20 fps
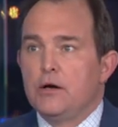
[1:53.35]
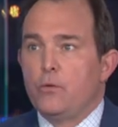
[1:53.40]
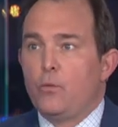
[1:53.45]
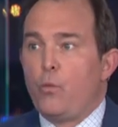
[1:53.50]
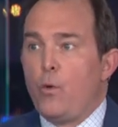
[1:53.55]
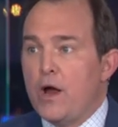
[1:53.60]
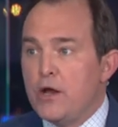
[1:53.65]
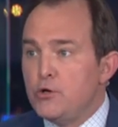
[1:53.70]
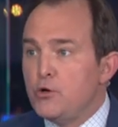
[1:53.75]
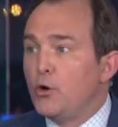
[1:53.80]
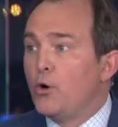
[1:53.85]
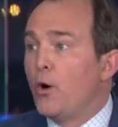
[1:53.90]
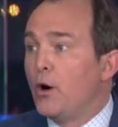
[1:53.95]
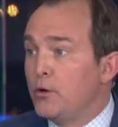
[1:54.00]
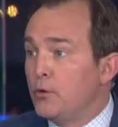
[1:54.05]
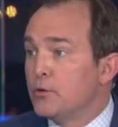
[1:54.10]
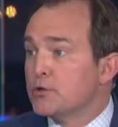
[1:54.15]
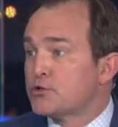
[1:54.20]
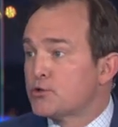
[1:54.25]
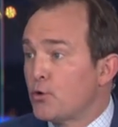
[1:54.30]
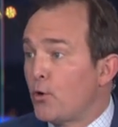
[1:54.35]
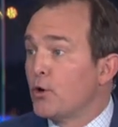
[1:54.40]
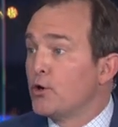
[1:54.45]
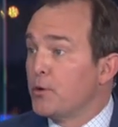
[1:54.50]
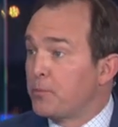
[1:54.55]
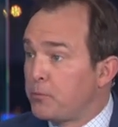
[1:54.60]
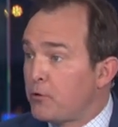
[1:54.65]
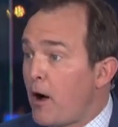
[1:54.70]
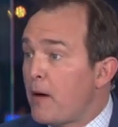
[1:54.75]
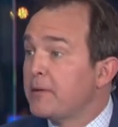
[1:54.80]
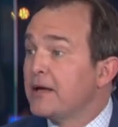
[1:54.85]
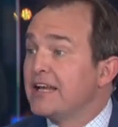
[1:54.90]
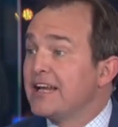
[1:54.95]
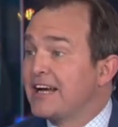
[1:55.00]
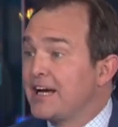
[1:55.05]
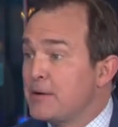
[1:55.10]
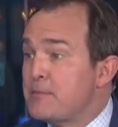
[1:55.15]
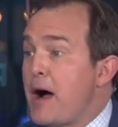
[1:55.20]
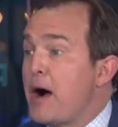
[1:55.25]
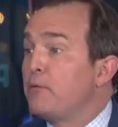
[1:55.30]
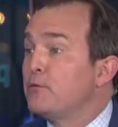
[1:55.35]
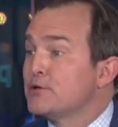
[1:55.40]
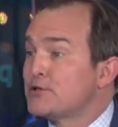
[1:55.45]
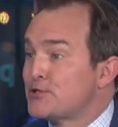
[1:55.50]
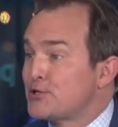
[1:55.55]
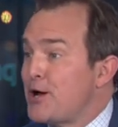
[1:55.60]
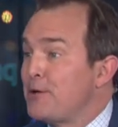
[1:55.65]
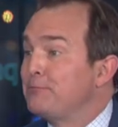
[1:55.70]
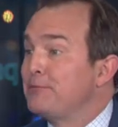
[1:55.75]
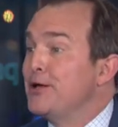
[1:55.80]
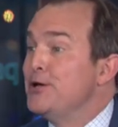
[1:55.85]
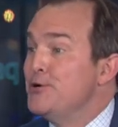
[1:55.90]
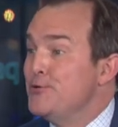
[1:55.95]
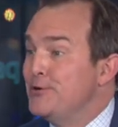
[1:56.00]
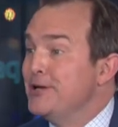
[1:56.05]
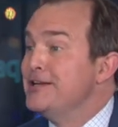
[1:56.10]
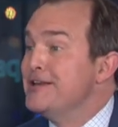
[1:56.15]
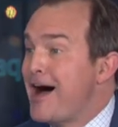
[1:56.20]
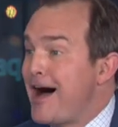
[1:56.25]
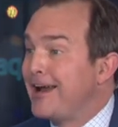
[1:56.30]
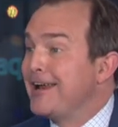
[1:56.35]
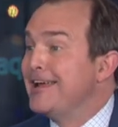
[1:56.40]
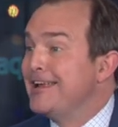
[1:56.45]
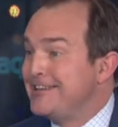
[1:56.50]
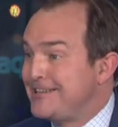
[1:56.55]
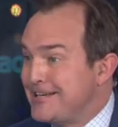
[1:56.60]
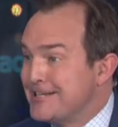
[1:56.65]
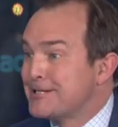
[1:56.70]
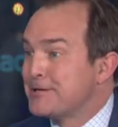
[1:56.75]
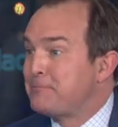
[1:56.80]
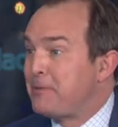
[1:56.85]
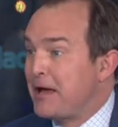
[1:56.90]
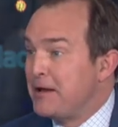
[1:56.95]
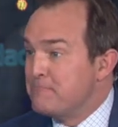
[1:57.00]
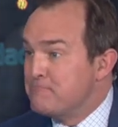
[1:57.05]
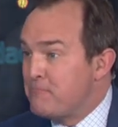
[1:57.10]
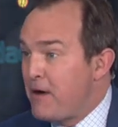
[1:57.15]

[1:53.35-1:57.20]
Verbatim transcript: when you go into a store, you're probably going to come out with something you did not anticipate